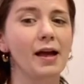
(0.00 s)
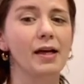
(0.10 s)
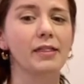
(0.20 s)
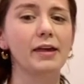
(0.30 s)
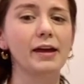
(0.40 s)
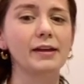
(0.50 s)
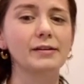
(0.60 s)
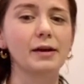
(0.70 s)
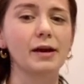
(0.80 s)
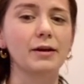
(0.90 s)
that
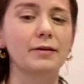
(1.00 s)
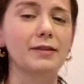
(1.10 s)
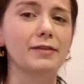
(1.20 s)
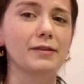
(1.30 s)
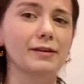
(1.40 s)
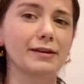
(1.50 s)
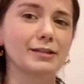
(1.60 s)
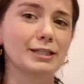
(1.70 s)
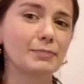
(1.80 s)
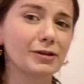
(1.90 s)
in the
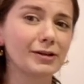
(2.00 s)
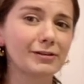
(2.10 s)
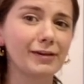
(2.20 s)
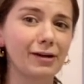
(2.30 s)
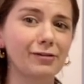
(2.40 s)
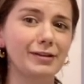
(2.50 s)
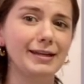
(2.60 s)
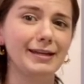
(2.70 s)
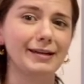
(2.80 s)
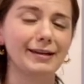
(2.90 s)
spirit of healthy
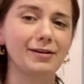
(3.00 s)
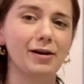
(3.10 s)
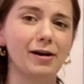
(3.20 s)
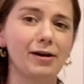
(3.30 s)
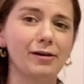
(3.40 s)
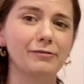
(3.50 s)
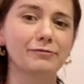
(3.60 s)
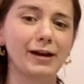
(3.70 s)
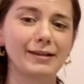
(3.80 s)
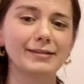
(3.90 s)
eating, our
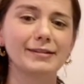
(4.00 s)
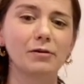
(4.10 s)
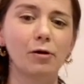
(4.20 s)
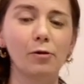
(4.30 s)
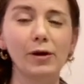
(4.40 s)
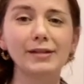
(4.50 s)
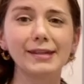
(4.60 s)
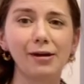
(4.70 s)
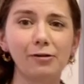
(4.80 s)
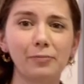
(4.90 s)
friends at Always
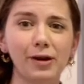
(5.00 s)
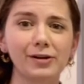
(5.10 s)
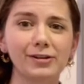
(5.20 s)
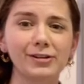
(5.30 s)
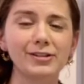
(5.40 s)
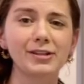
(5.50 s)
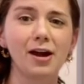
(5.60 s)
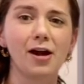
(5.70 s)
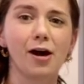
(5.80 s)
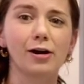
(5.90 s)
Health Partners
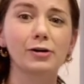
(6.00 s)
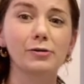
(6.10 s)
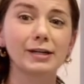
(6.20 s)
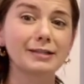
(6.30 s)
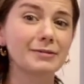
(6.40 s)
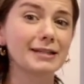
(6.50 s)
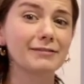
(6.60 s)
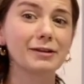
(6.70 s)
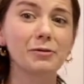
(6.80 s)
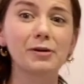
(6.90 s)
are going to be
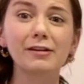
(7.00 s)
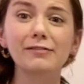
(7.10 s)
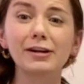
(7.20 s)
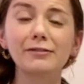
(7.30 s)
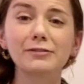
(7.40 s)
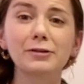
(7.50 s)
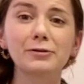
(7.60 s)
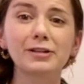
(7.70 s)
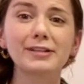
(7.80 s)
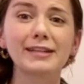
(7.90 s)
giving one of our
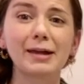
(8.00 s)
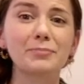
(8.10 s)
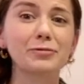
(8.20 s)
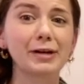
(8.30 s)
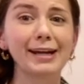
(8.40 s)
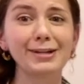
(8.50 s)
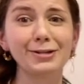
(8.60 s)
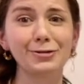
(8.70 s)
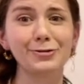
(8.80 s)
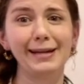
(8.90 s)
viewers a brand
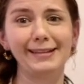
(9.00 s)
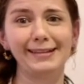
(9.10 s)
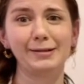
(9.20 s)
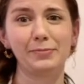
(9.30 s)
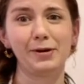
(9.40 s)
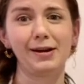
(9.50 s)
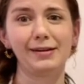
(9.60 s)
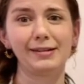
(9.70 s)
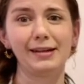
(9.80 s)
new Instant Pot.